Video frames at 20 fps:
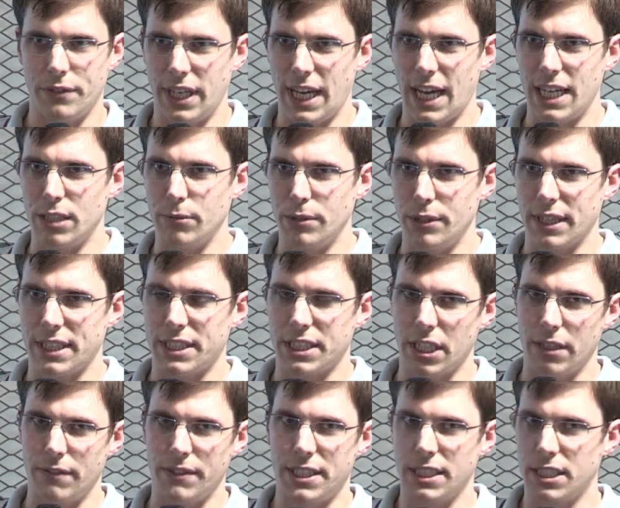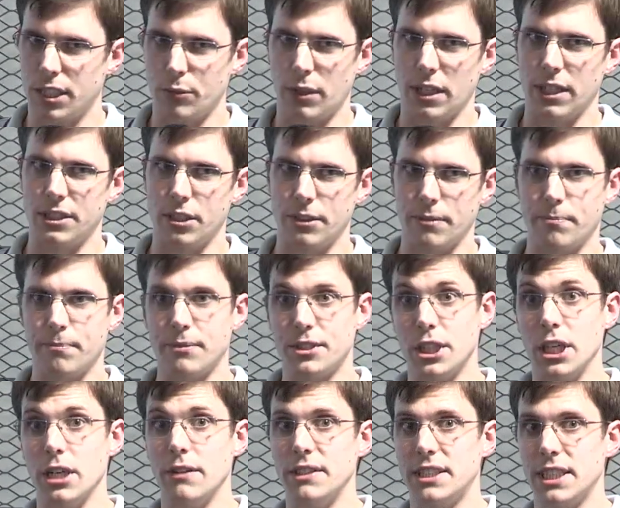the AWS services, as well as
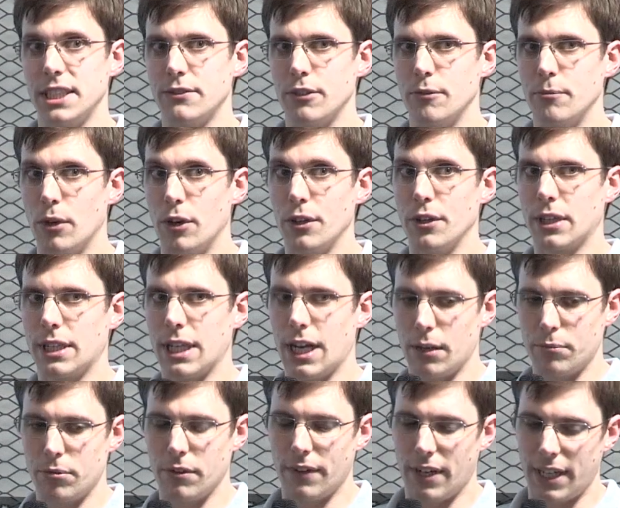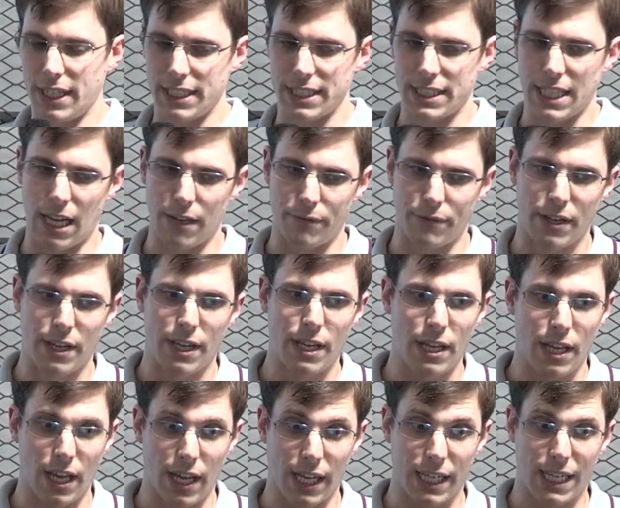services from other cloud providers, have
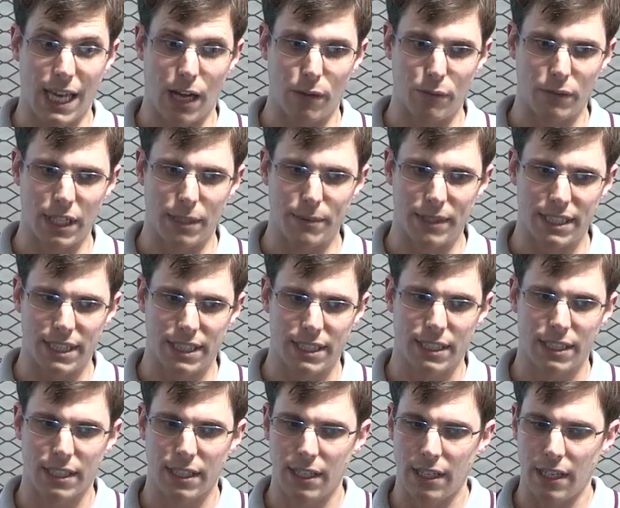account limits.